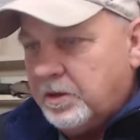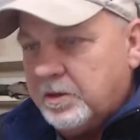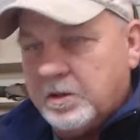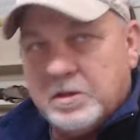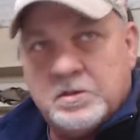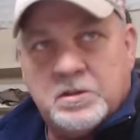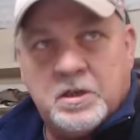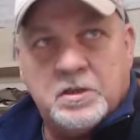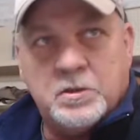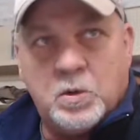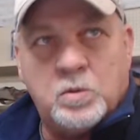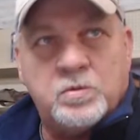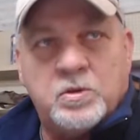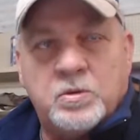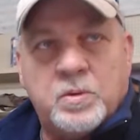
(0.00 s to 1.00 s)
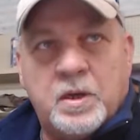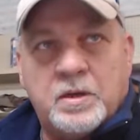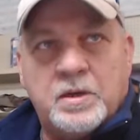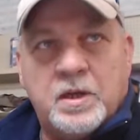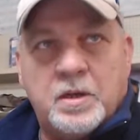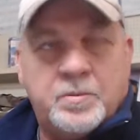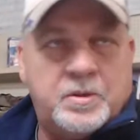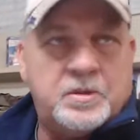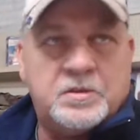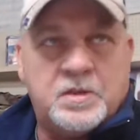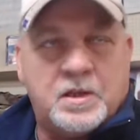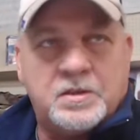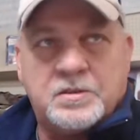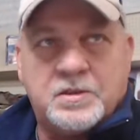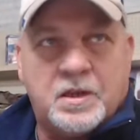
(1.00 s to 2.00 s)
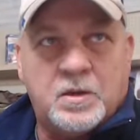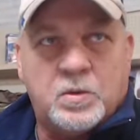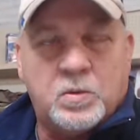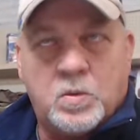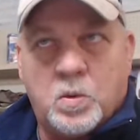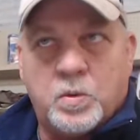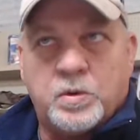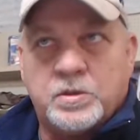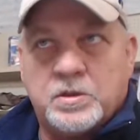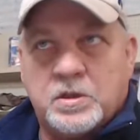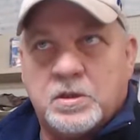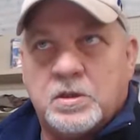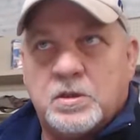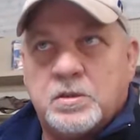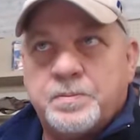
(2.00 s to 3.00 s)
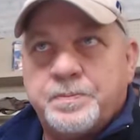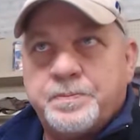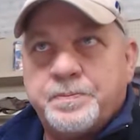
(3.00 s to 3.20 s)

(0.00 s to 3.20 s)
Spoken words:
He's getting over it right now, but he's got to stay on quarantine